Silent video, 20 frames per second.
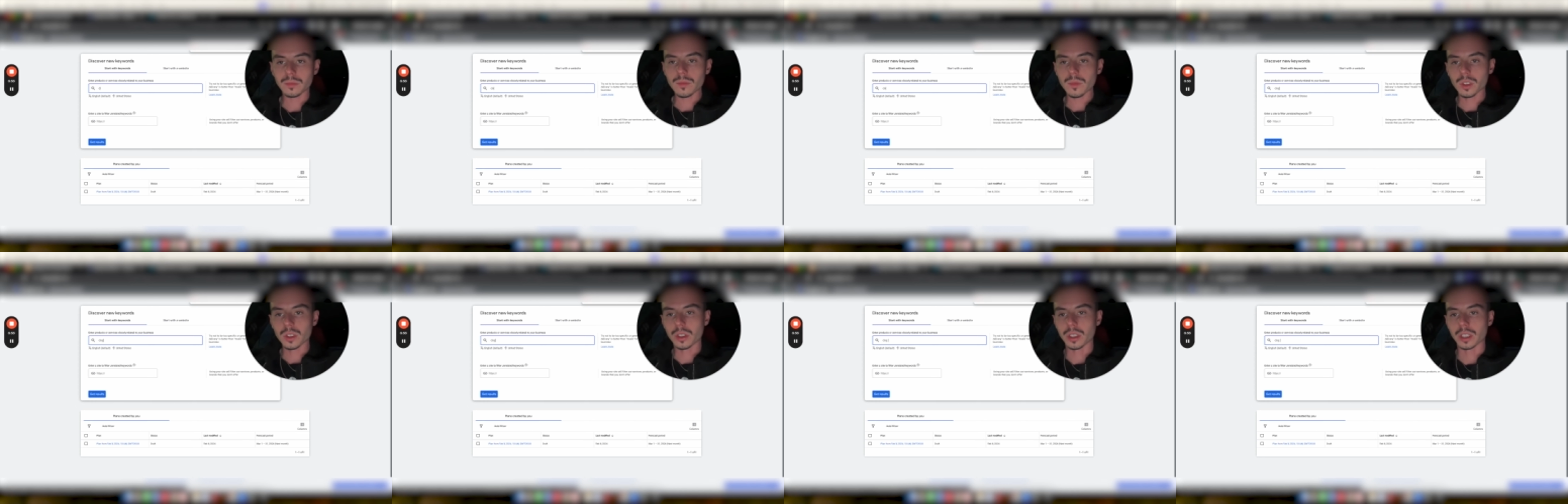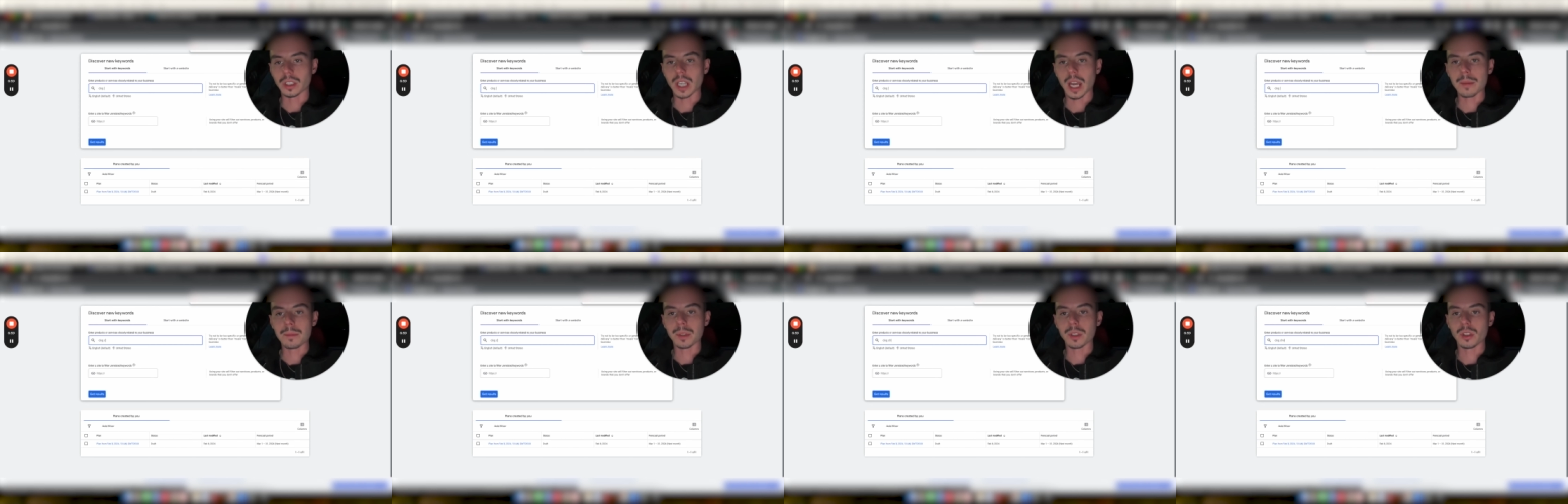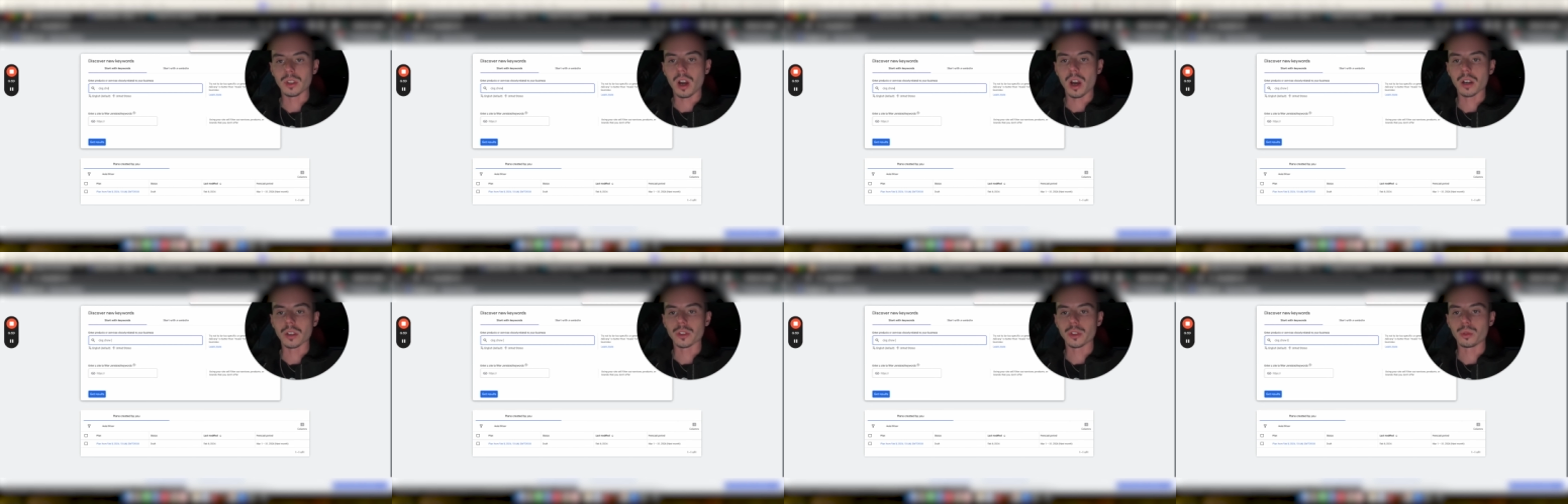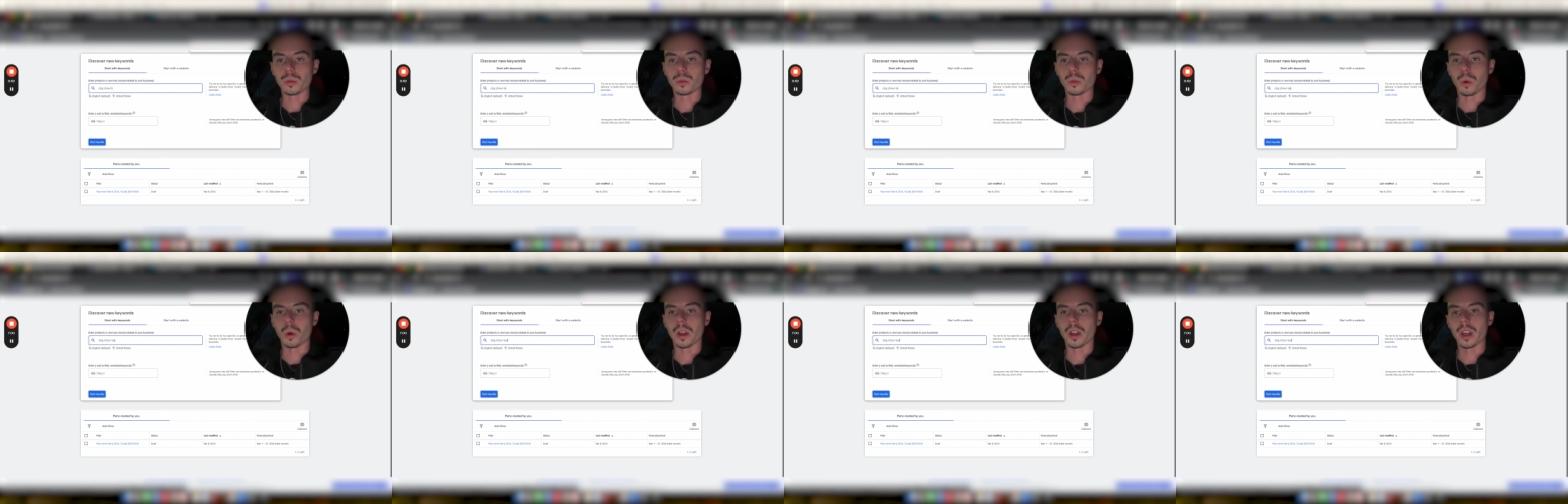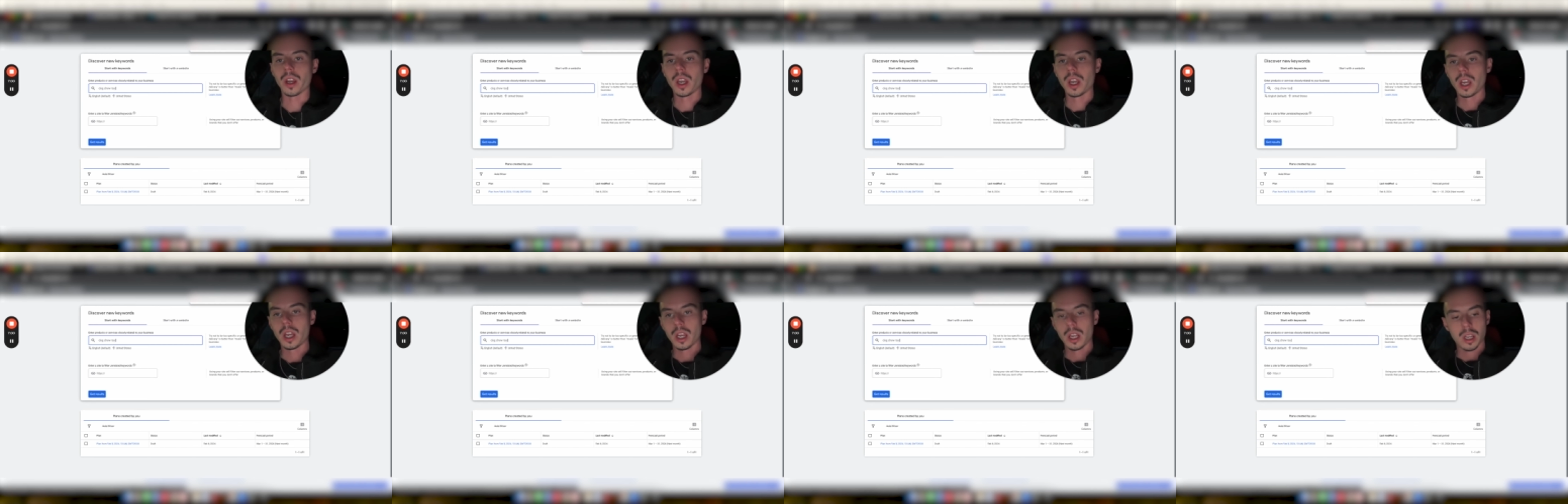And type in dog chew toy.
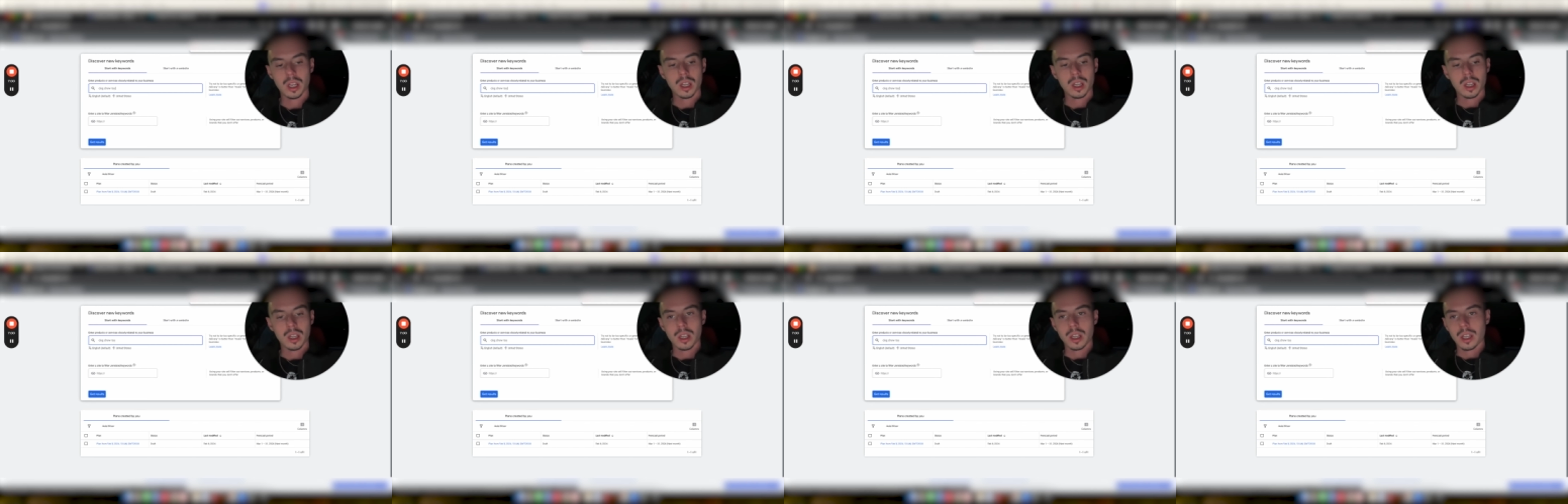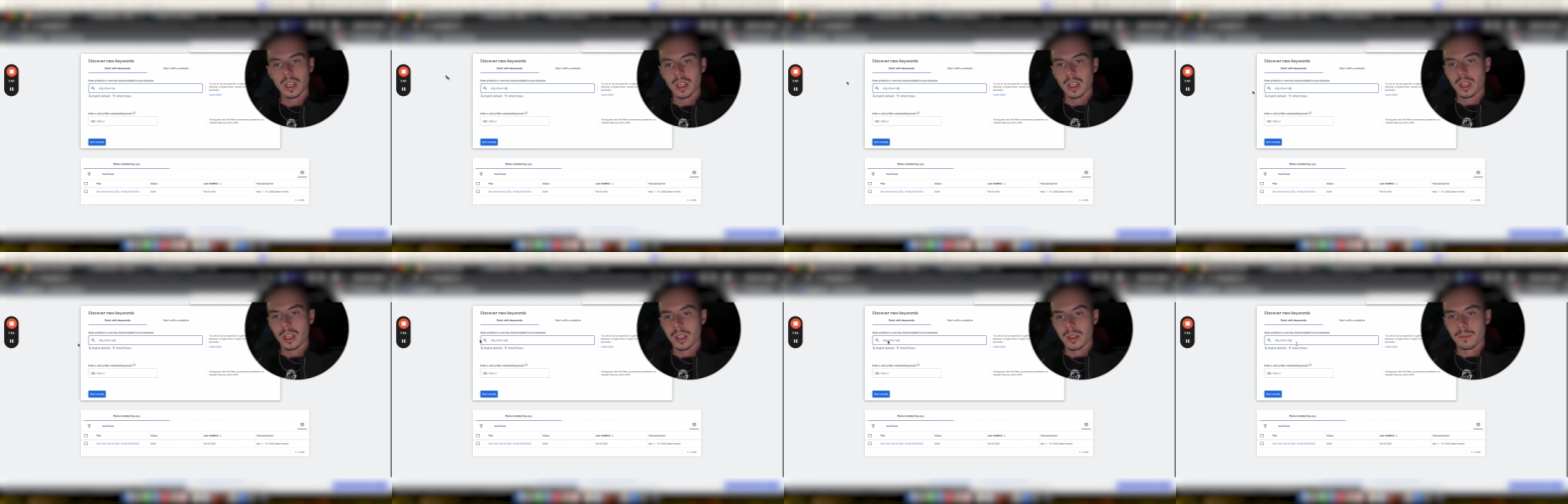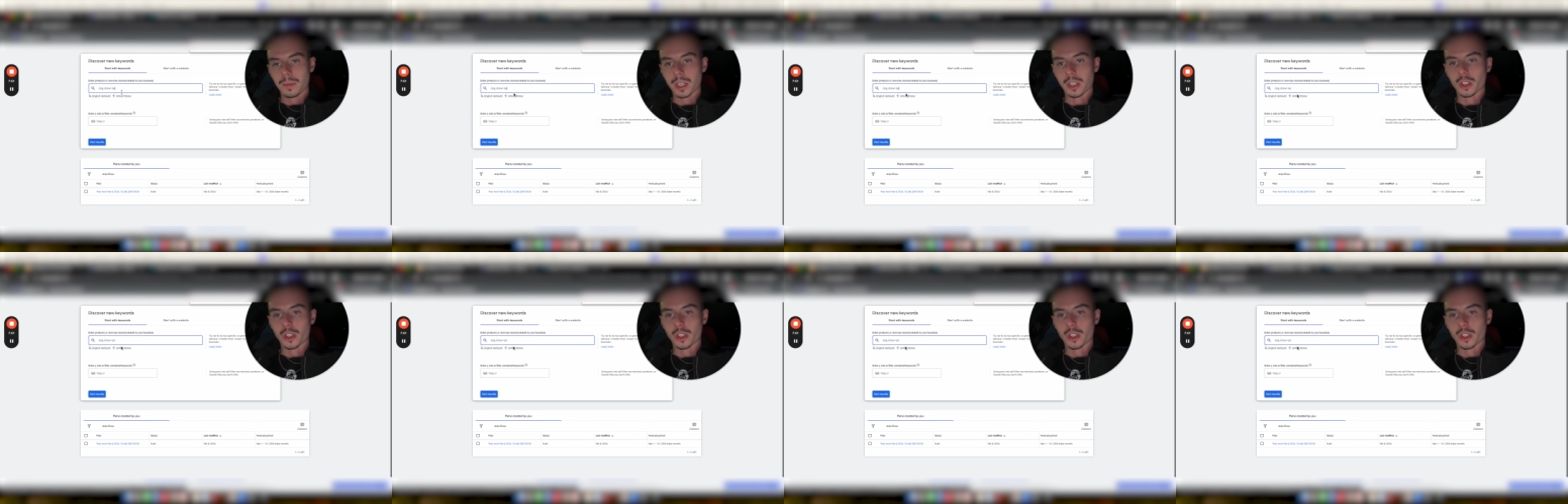Make